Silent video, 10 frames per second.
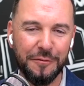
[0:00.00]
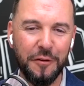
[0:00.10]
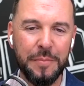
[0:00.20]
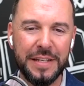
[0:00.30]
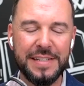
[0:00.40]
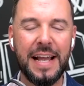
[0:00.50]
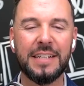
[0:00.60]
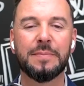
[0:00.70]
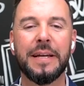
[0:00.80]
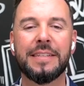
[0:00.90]
from the
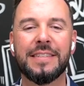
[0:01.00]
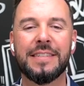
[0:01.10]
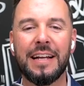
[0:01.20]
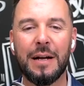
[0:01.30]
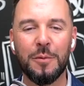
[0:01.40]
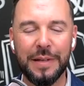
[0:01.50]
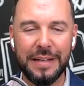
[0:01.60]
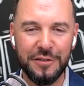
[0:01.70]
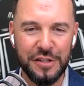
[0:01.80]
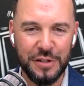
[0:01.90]
tech space, and I will
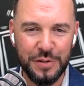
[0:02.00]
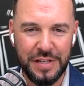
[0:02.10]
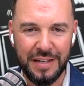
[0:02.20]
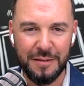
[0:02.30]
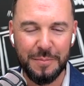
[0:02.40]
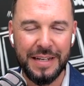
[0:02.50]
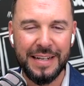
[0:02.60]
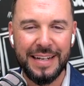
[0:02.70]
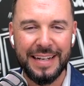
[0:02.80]
introduce him